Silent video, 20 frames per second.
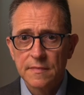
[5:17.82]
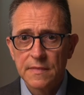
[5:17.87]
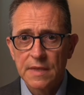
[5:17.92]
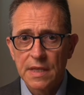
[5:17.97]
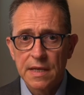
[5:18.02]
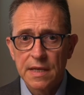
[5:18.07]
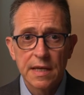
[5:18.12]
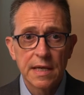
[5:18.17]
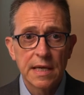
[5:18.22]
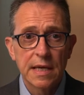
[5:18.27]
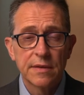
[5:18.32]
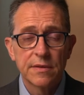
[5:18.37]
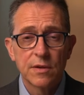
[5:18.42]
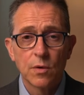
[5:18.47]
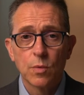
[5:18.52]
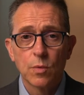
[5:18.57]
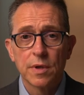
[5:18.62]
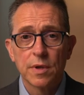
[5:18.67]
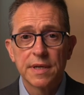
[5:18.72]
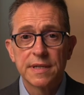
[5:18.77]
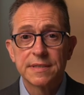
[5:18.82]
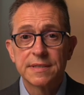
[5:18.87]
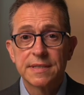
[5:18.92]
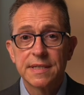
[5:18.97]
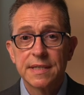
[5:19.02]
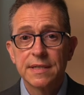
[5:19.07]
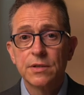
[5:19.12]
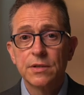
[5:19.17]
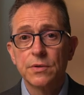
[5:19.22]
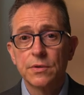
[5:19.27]
And again, there will
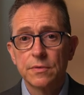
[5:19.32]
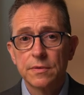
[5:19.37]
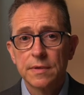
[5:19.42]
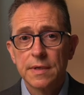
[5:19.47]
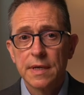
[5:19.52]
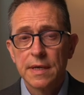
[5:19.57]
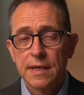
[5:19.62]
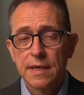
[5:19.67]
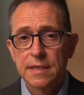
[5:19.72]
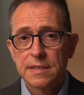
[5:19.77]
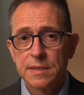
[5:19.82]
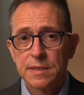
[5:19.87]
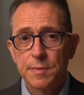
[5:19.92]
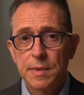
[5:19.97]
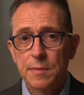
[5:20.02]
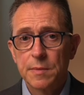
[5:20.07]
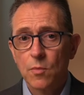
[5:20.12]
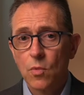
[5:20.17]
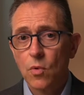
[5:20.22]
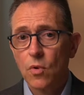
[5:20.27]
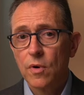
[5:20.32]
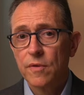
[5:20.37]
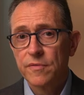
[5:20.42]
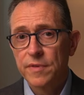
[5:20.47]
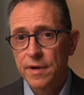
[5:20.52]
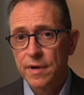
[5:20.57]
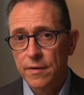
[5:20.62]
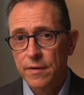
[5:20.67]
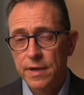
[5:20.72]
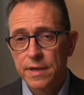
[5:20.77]
continue to be more
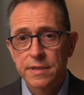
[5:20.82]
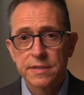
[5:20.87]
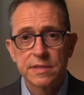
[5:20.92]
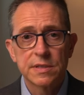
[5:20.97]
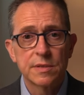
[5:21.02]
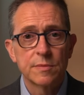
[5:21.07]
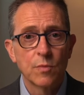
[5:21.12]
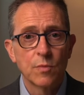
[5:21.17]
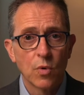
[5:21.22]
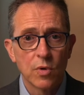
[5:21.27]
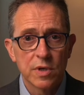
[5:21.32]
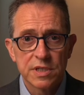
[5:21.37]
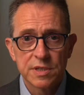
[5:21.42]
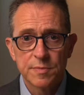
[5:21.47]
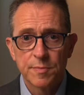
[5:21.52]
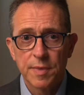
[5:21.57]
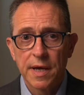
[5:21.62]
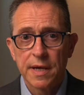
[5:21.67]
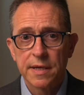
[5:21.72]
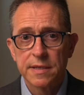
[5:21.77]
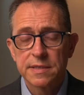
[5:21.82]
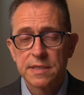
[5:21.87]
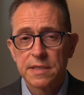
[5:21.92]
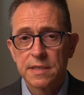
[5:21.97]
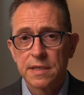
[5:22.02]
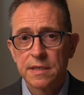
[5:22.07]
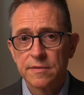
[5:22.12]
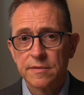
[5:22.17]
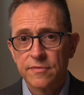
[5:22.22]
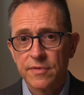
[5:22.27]
variants, more spikes in
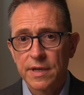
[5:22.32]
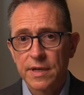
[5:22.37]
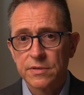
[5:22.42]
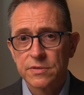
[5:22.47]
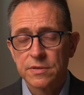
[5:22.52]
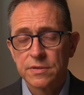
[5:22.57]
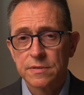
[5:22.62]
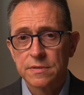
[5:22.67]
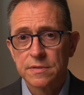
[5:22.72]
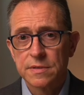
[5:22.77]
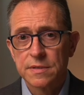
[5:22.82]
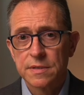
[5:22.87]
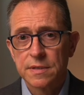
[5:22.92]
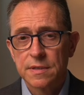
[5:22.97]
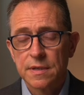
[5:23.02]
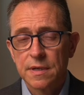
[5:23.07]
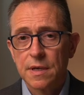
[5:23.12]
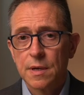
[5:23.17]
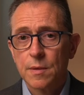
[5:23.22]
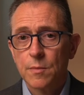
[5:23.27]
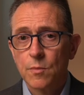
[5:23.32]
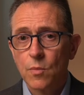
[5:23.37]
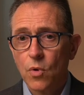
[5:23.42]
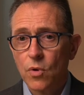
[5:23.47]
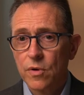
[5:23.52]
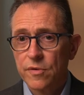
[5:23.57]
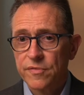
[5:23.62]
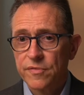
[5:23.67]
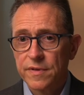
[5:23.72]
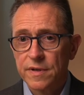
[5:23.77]
infections,
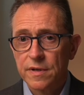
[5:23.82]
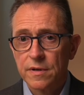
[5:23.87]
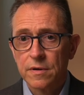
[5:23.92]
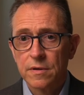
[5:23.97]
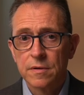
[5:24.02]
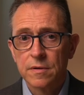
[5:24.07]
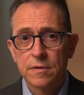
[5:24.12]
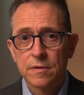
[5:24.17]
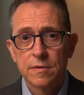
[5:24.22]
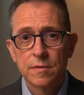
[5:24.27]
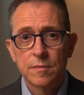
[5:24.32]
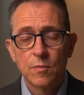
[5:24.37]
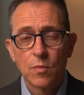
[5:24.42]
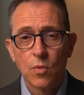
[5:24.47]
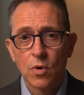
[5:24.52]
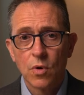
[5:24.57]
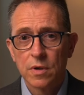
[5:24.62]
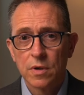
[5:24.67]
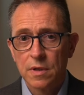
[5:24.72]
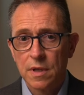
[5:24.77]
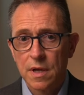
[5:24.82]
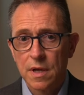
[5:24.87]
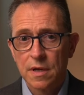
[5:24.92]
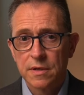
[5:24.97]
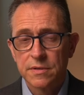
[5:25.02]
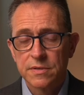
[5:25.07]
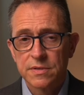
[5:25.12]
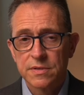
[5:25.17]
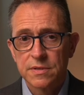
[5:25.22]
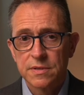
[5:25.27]
more fear, more
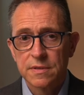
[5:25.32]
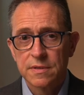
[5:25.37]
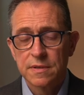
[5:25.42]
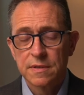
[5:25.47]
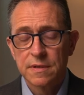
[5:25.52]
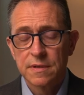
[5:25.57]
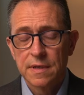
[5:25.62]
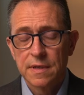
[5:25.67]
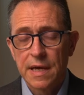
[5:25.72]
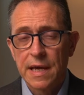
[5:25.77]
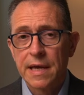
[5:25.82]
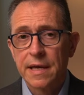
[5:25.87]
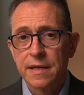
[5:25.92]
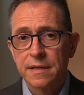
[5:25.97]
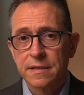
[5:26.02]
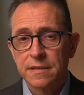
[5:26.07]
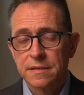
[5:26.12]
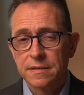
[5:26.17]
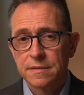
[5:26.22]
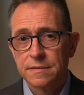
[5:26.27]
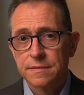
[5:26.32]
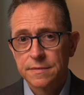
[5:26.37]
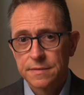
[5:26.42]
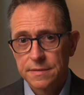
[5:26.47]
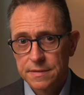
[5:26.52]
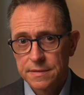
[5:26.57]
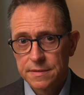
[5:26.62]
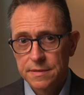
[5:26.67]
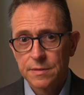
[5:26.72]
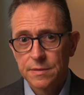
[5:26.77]
loss, and
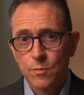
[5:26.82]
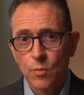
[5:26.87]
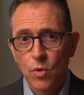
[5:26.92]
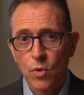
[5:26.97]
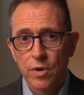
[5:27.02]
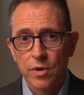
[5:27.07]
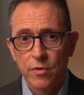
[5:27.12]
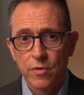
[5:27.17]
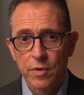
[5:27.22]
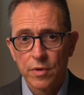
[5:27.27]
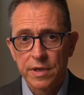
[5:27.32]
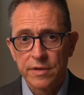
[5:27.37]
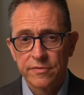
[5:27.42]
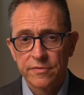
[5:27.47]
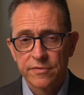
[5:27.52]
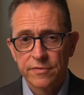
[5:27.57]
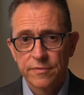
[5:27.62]
more grief.